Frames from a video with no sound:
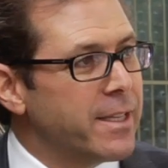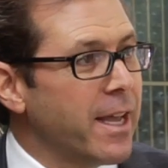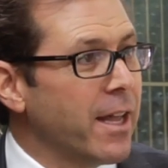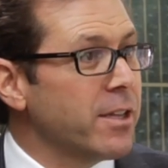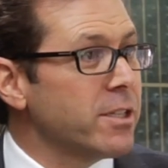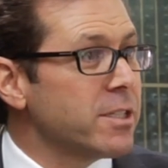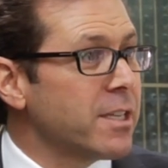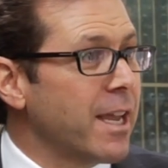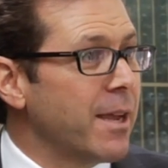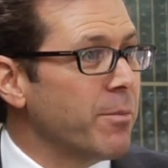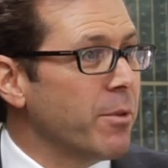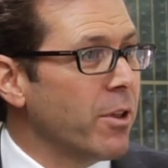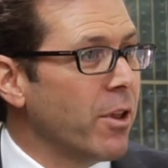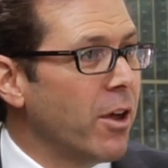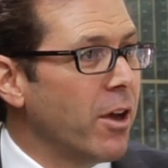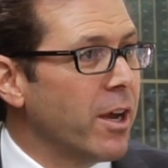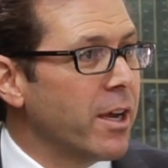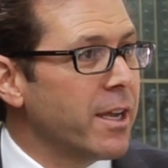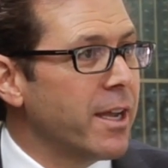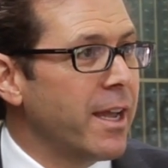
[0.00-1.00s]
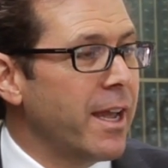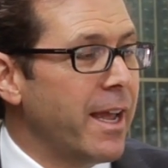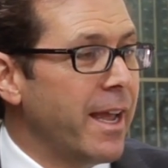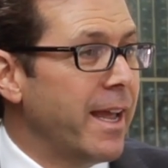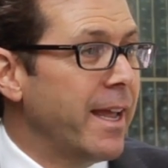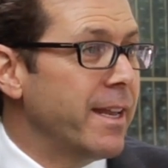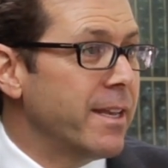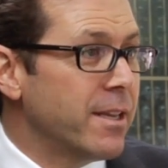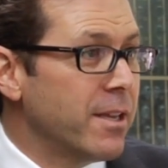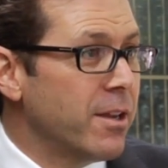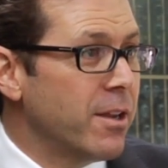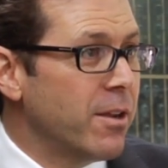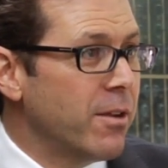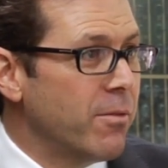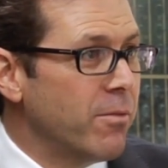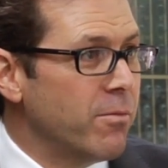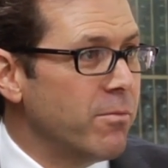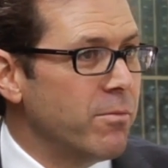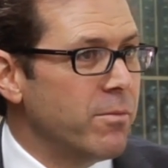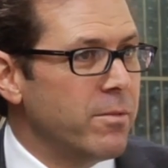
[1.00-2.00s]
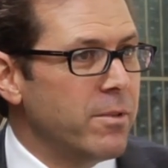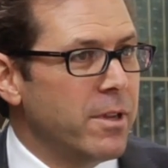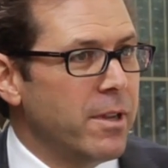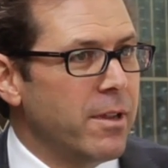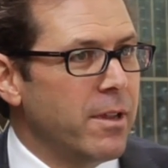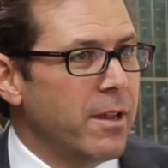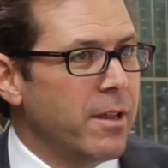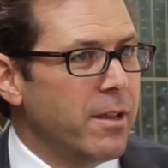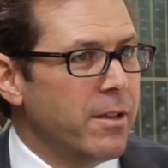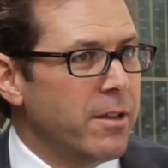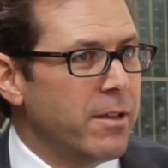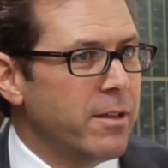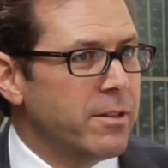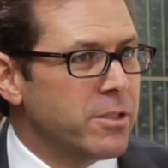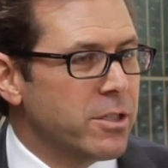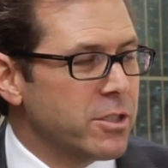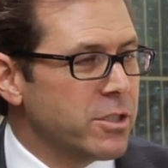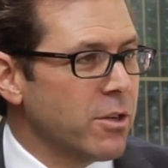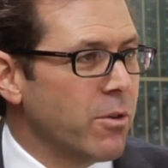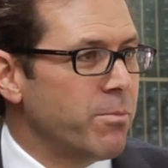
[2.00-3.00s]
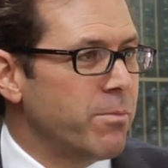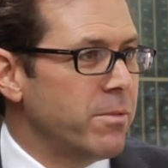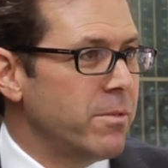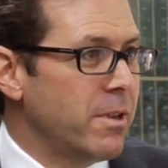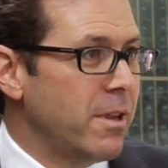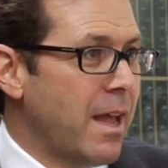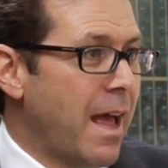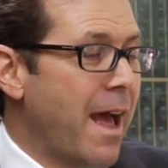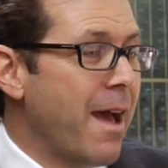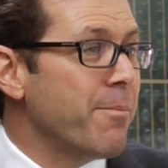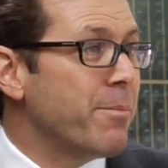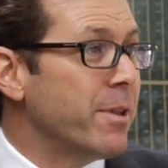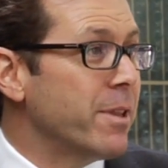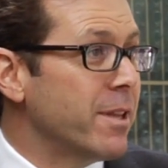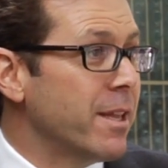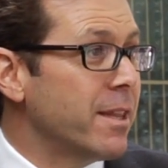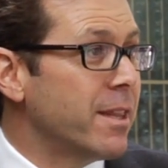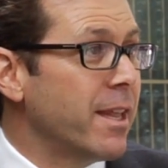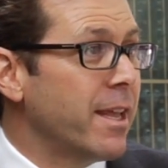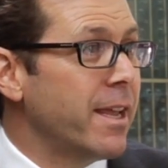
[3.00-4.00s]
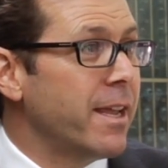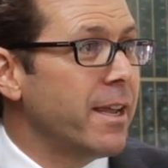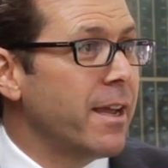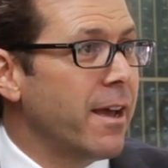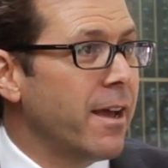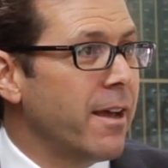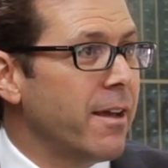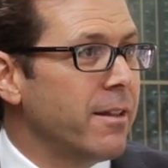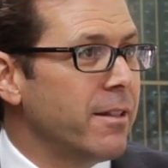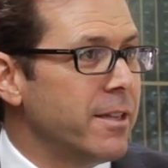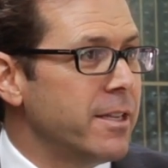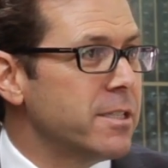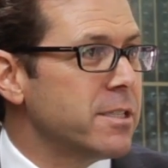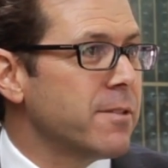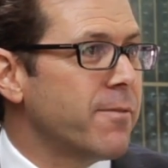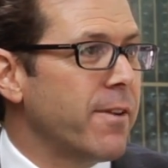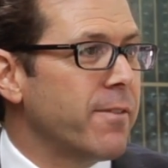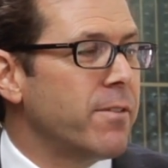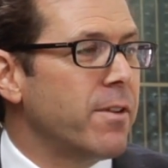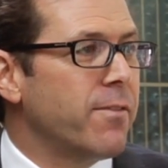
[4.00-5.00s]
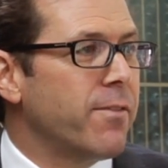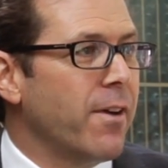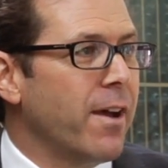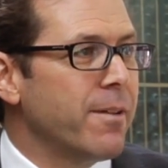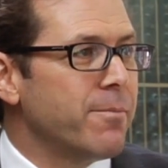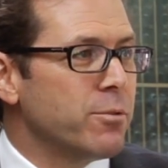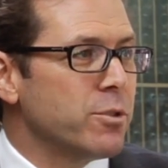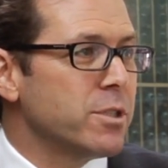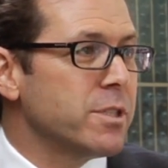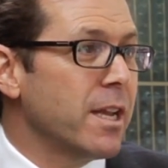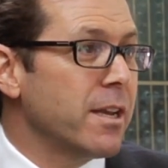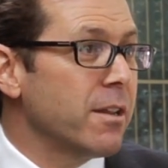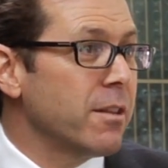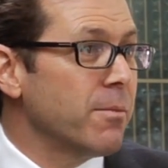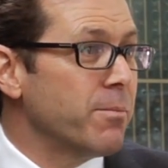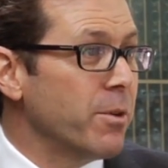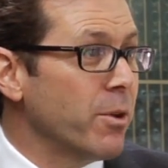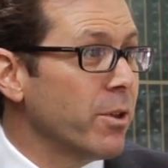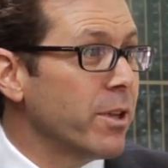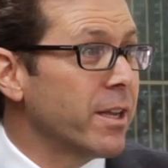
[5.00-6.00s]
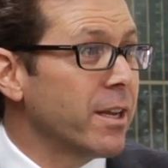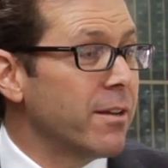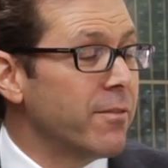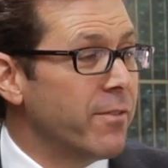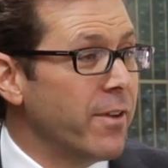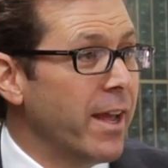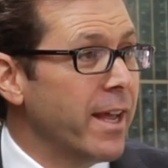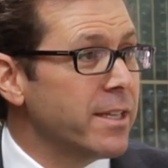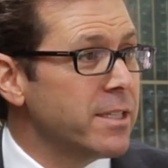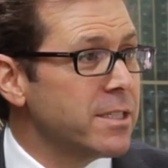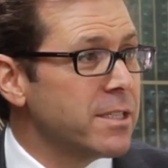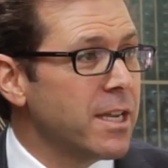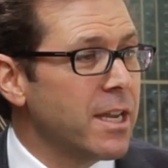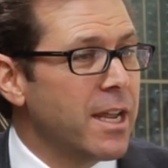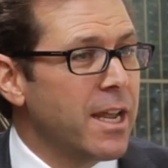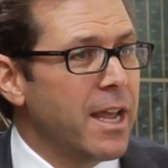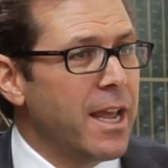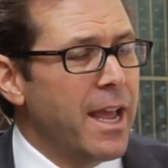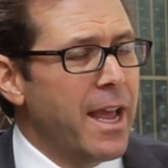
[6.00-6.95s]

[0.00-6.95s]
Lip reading: and TELUS came along, and it just so happened that they leased 55% of the building in advance